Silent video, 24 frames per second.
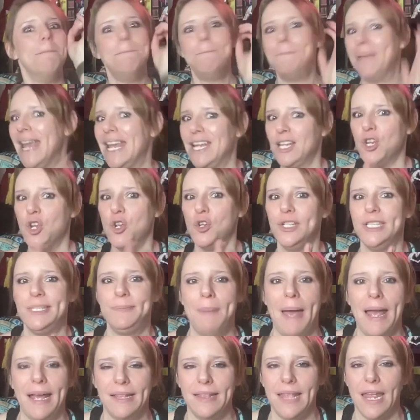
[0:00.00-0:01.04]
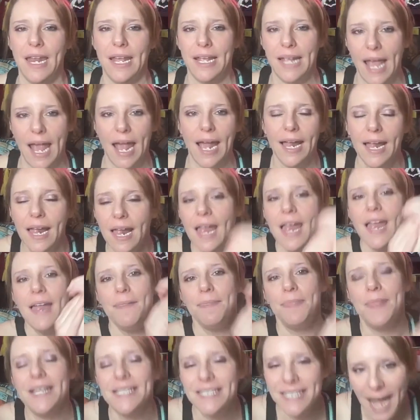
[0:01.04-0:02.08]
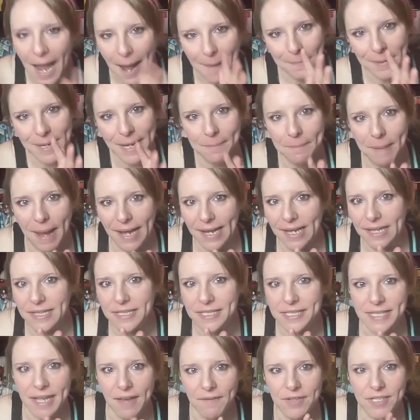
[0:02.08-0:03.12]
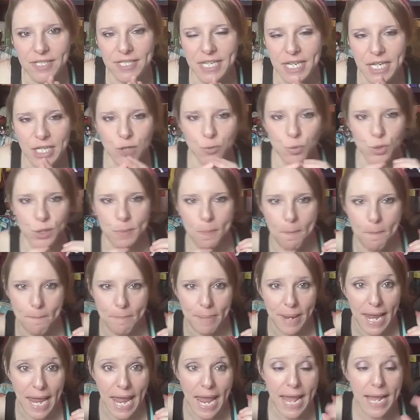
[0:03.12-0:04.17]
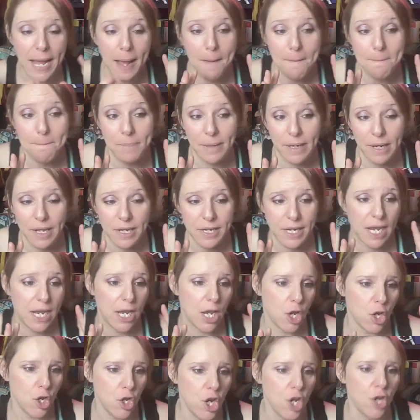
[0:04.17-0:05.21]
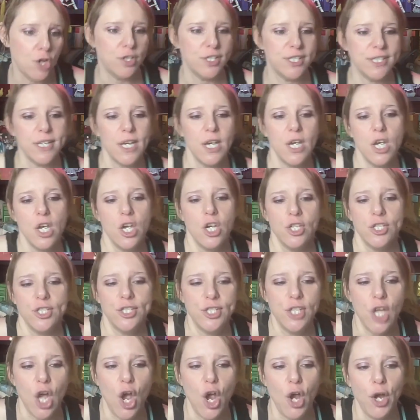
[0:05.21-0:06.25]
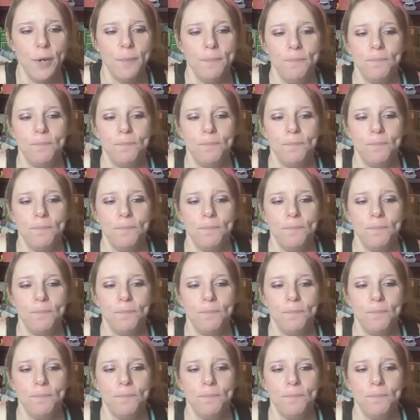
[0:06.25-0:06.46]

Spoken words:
big news back then, okay? This happening back in the 70s was big bloody news. So